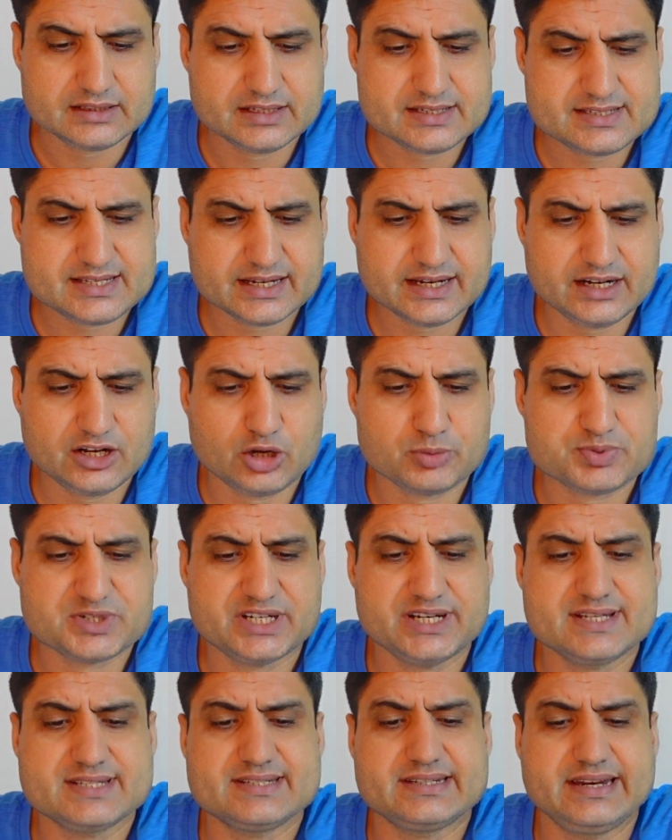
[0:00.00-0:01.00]
The second
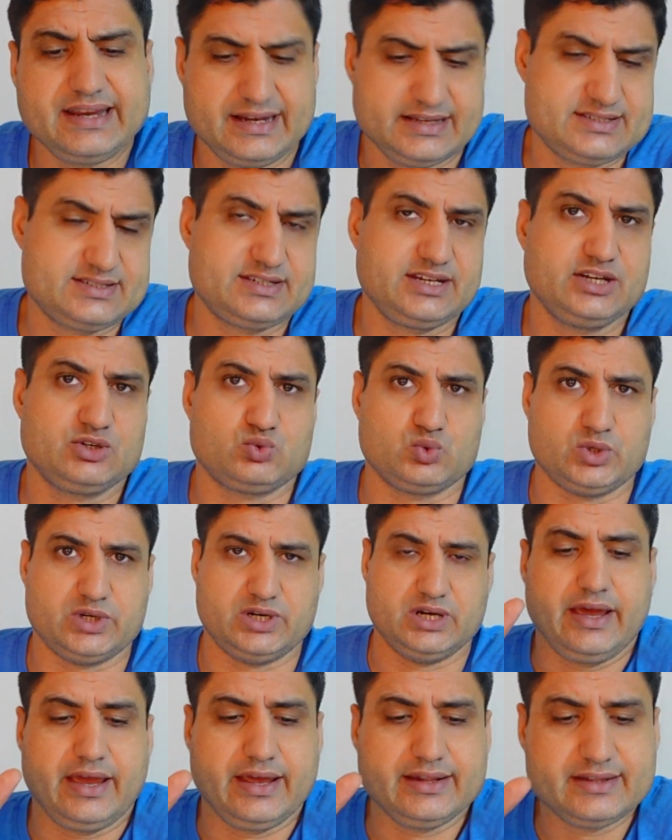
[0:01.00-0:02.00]
option is real estate
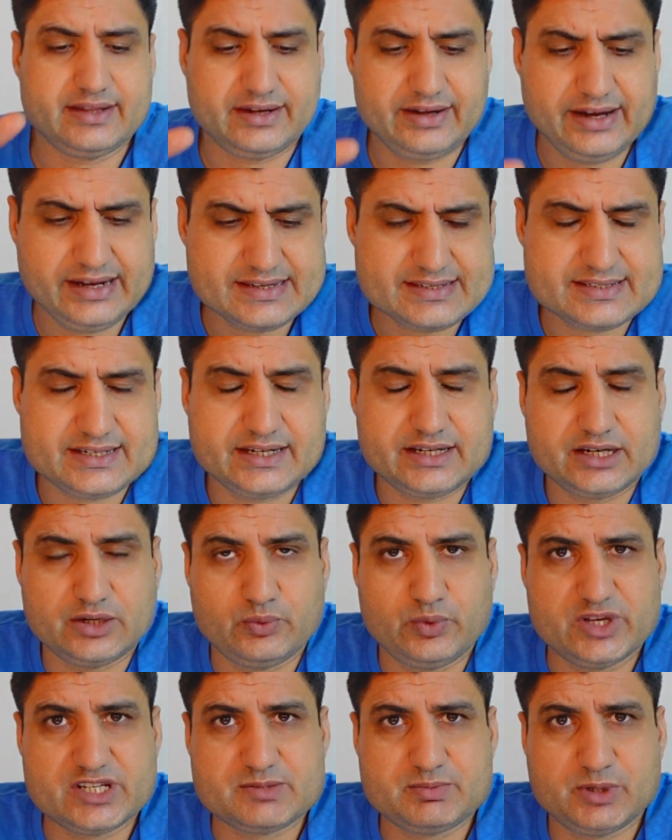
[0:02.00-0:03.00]
one. In the real estate
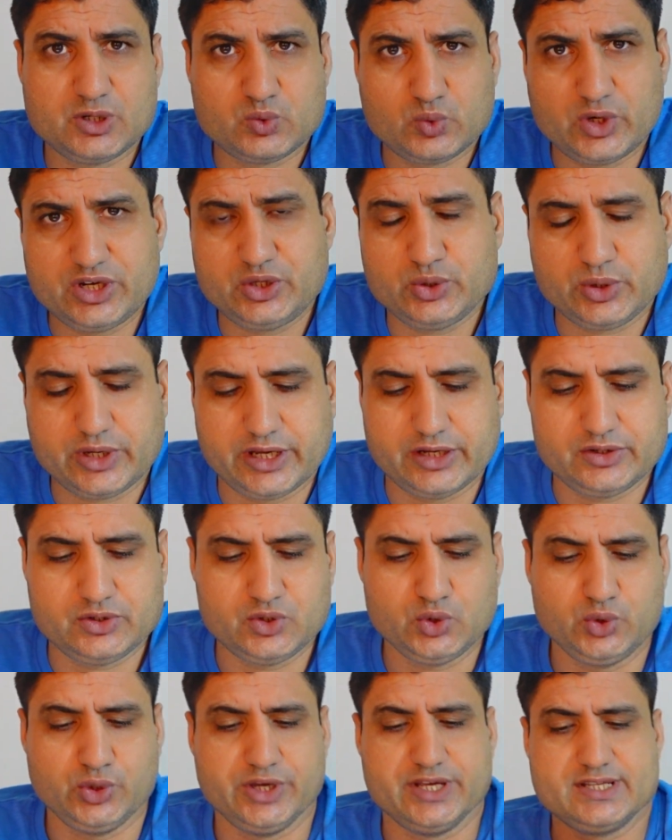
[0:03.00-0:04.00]
investment, what you can
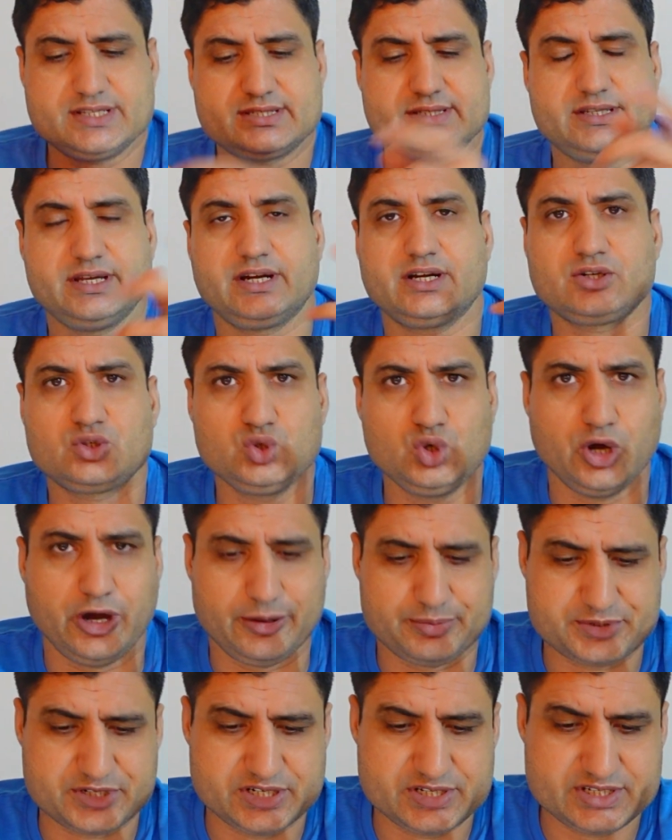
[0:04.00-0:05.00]
do is, there are two
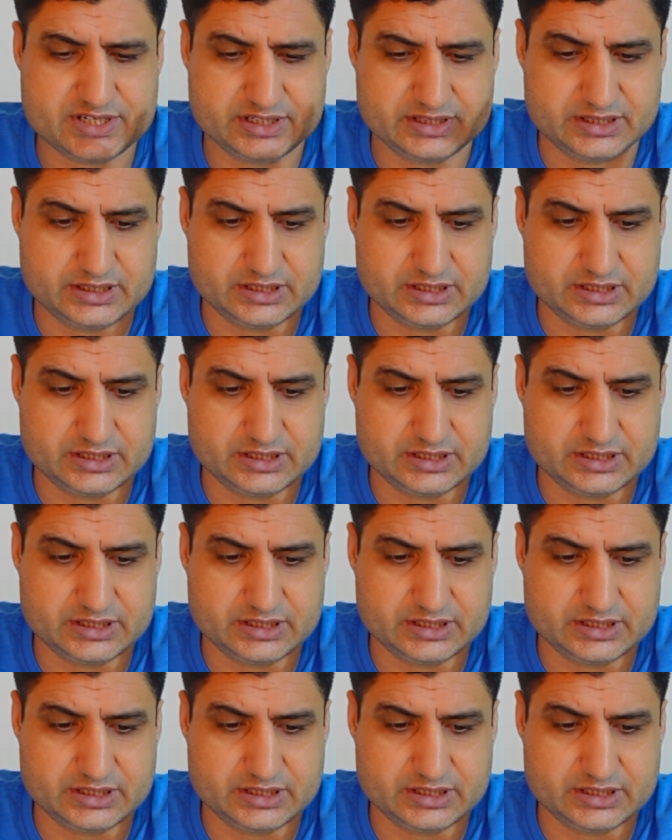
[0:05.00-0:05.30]
options in